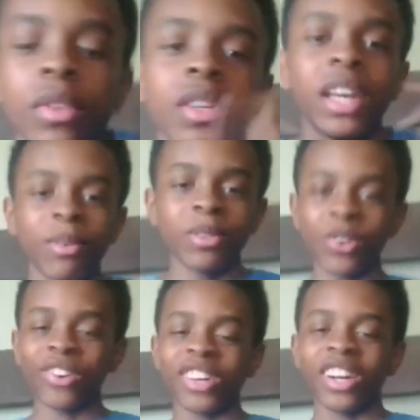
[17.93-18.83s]
Hey, what's going
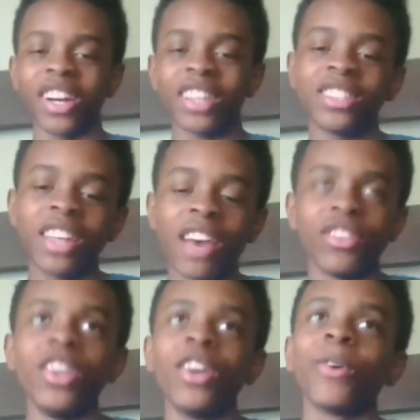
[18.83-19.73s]
on, guys? Tevi
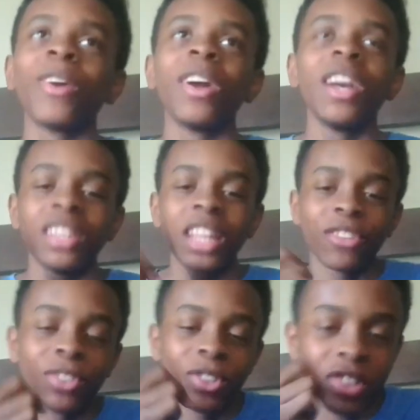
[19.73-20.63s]
here. Thanks for
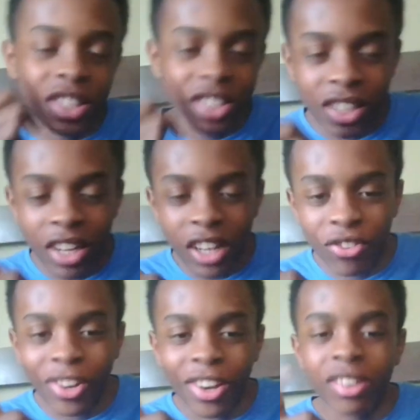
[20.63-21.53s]
tuning into today's
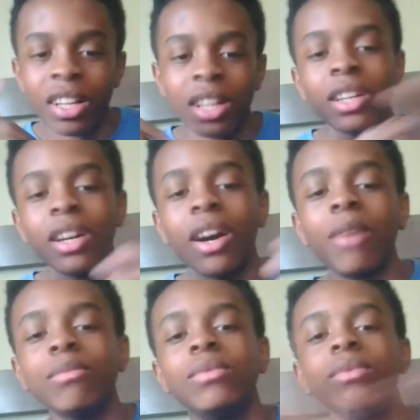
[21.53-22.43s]
video.
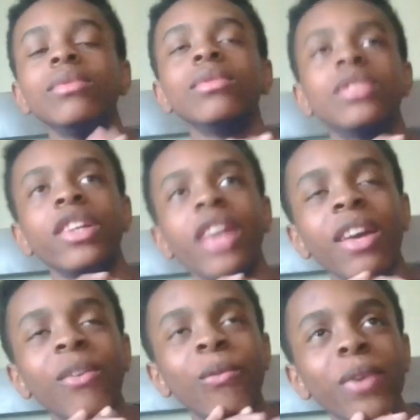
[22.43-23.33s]
Um, today
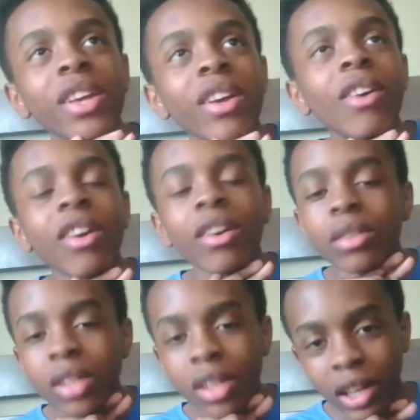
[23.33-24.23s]
we are
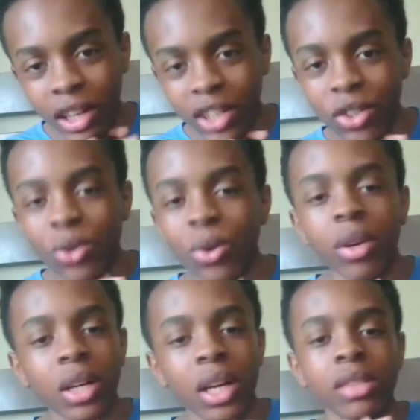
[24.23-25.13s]
looking at your
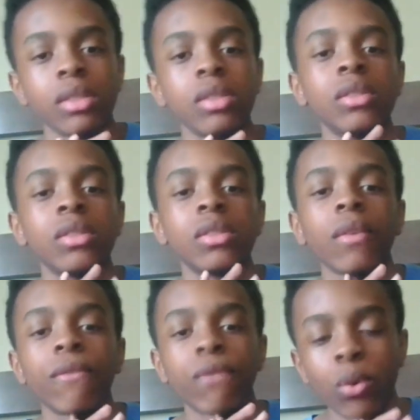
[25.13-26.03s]
guys'
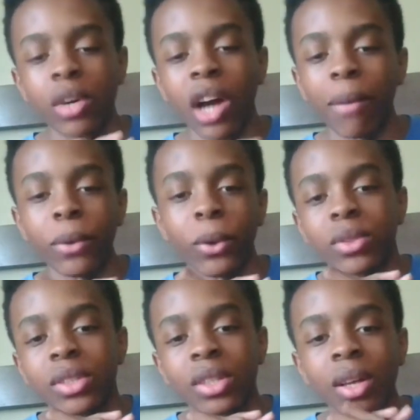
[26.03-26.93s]
food
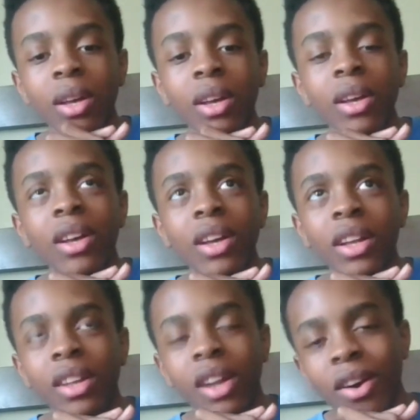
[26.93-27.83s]
combos.
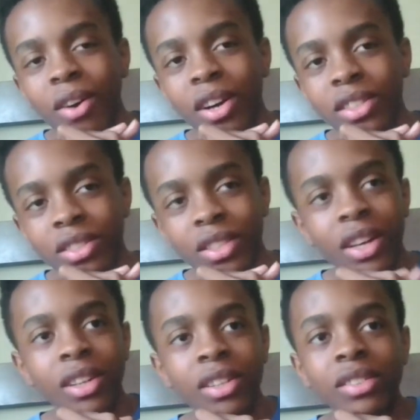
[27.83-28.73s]
Now I
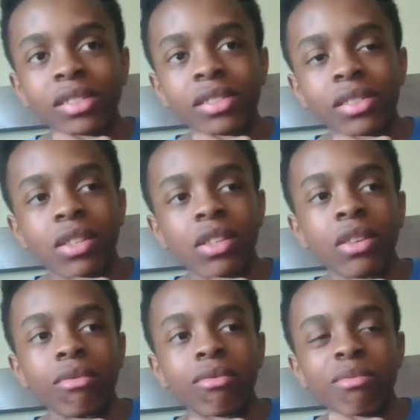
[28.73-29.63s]
said to
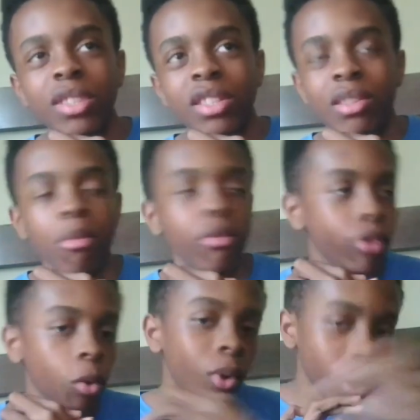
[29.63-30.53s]
give me some of
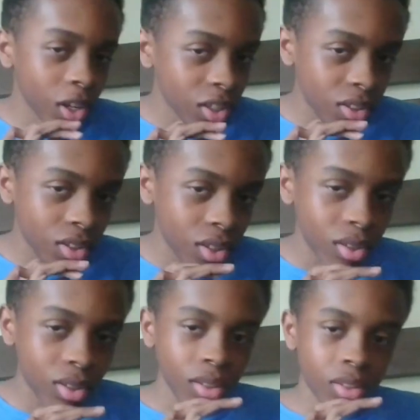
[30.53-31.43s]
your worst,
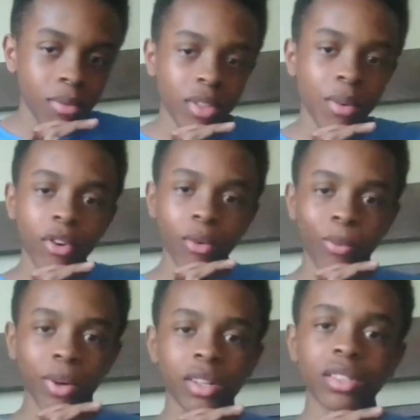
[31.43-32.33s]
give me some of your
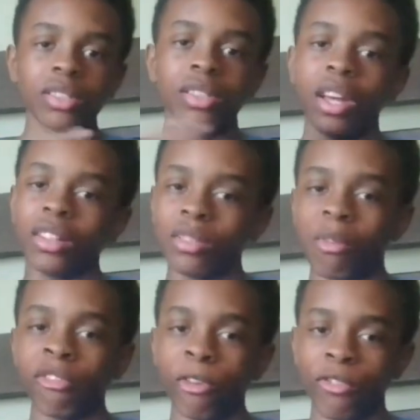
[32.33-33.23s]
worst and some
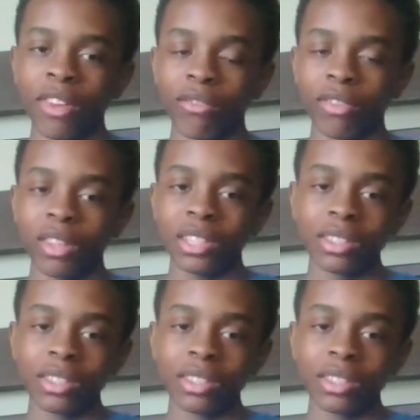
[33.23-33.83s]
of your favorite.